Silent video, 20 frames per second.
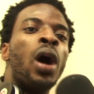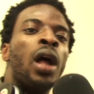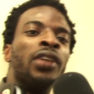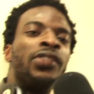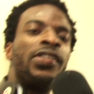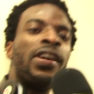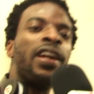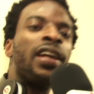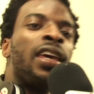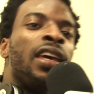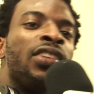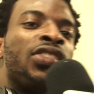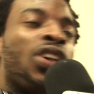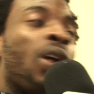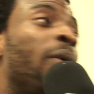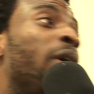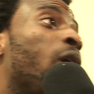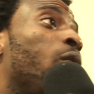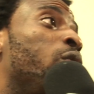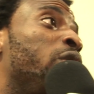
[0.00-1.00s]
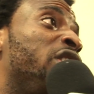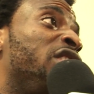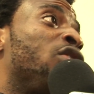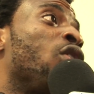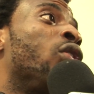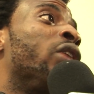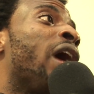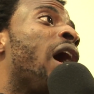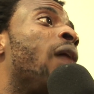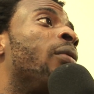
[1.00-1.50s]
Well, Seriki is coming out with his
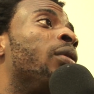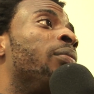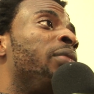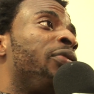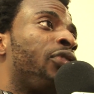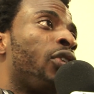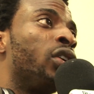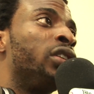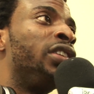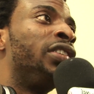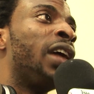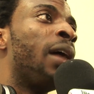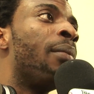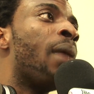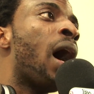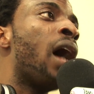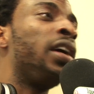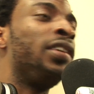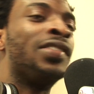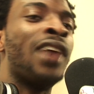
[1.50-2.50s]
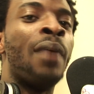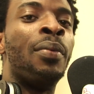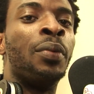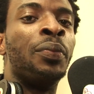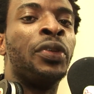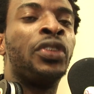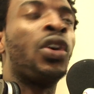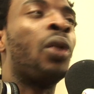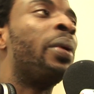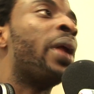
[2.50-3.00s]
own album before December. His
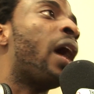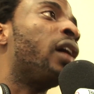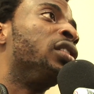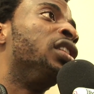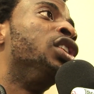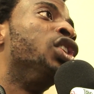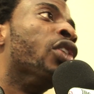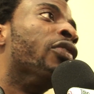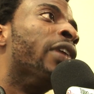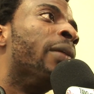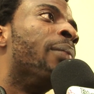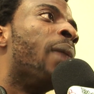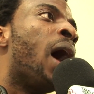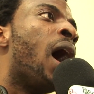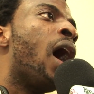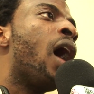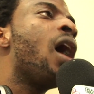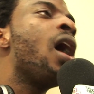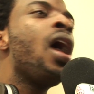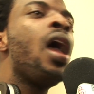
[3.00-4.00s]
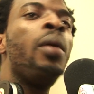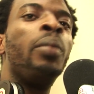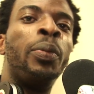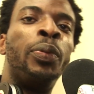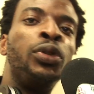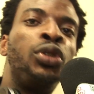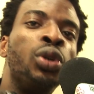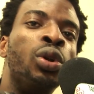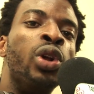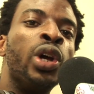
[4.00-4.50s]
album is coming out in November.
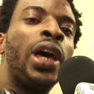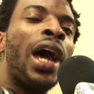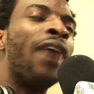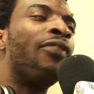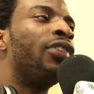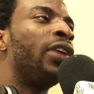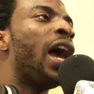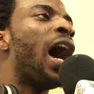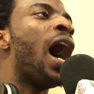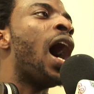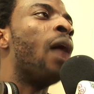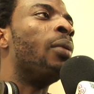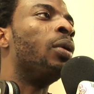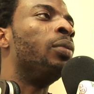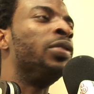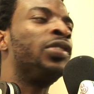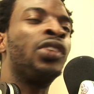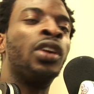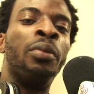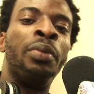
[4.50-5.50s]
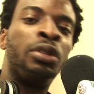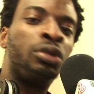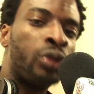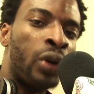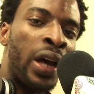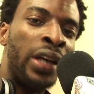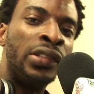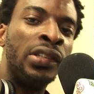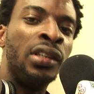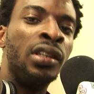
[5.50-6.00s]
People should look out for that album. It's going to be
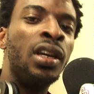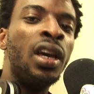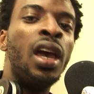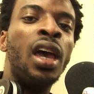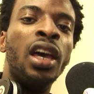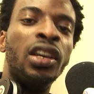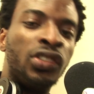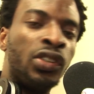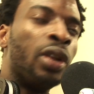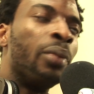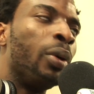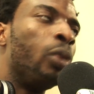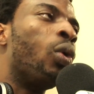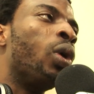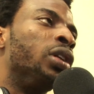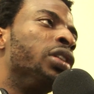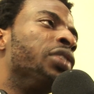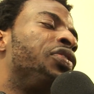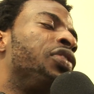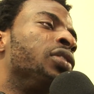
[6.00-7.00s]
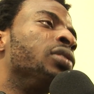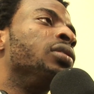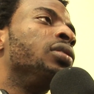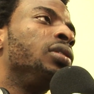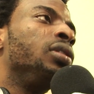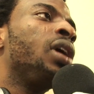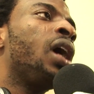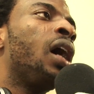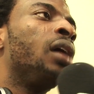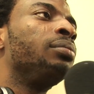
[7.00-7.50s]
crazy. It's going to be wonderful.
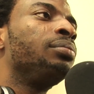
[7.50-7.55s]
Yeah.